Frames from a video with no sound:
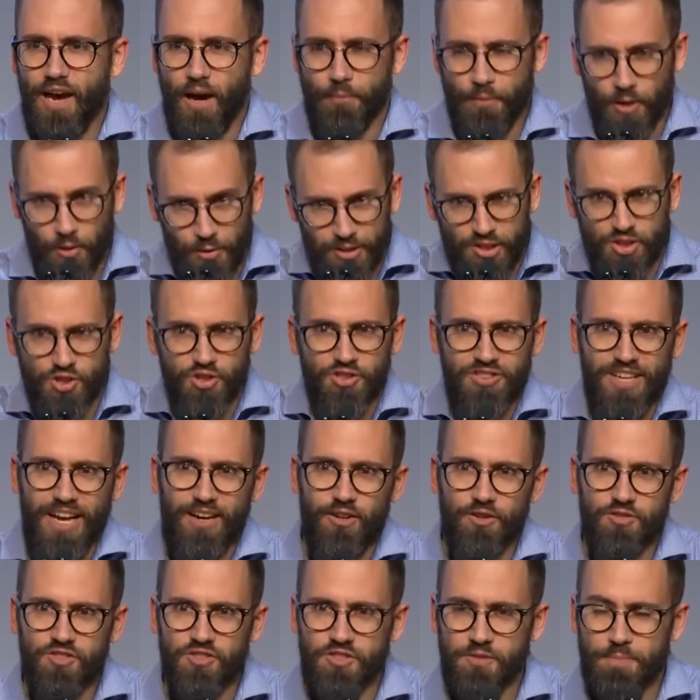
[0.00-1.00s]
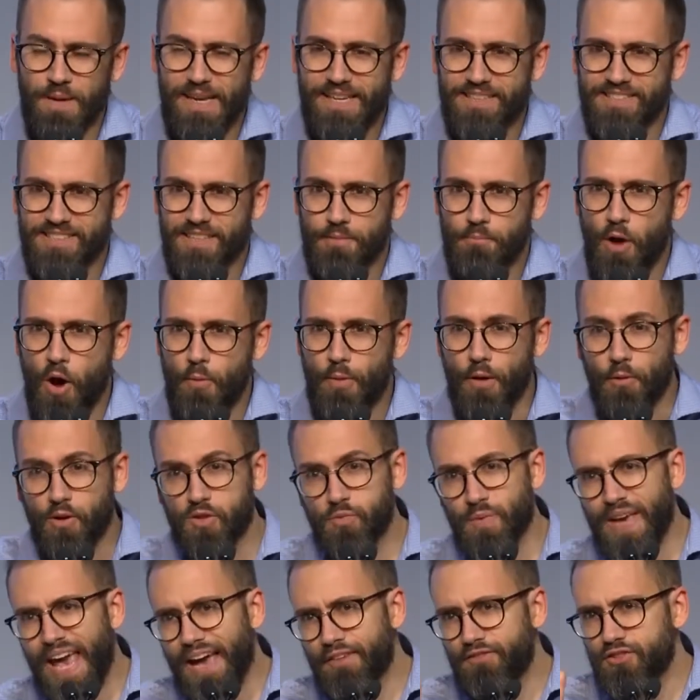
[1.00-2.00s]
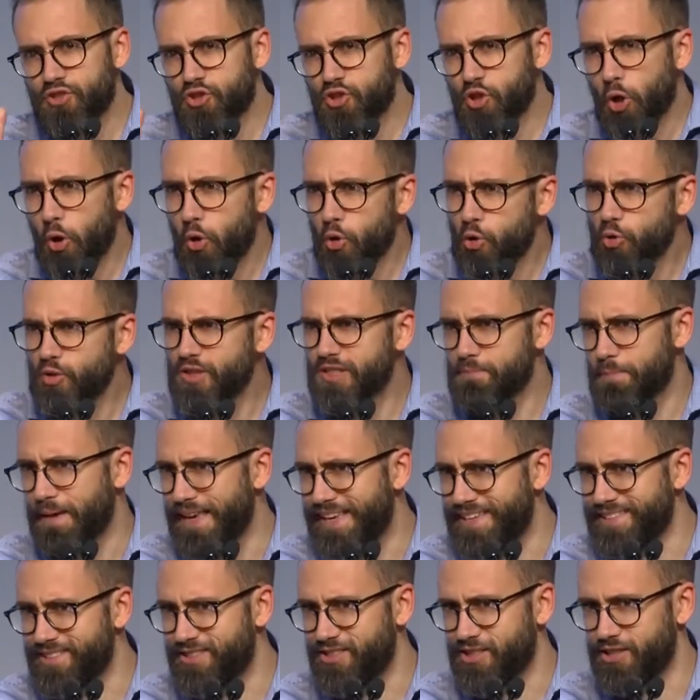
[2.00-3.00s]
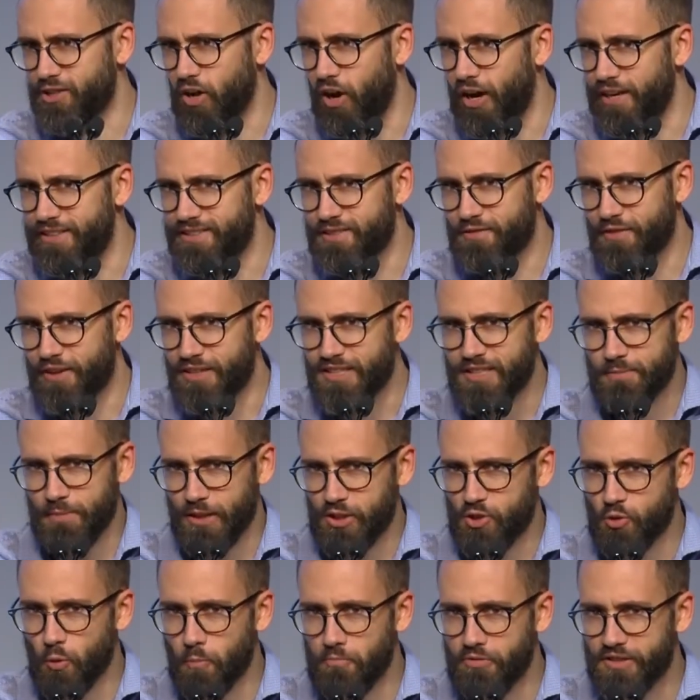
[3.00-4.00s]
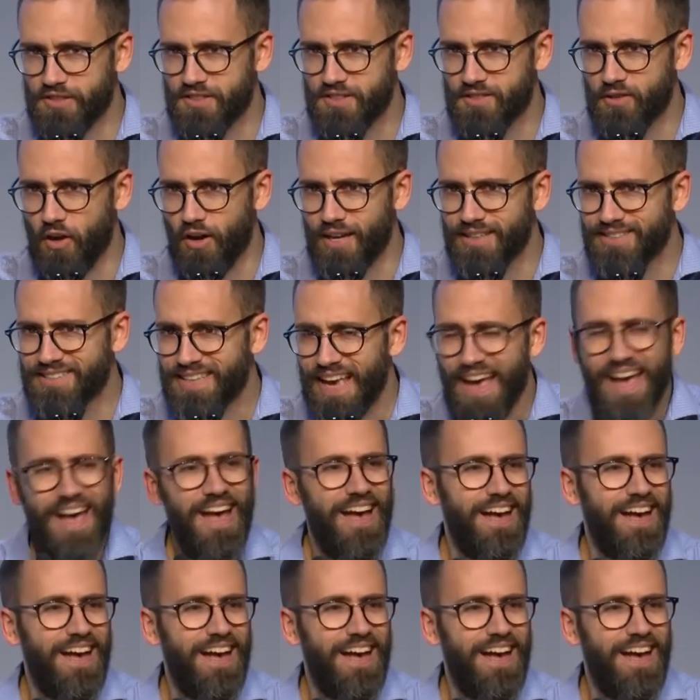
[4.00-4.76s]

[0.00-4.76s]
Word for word: I'm going to introduce our speakers in a moment because we have two speakers tonight. It's very special, Bris Science.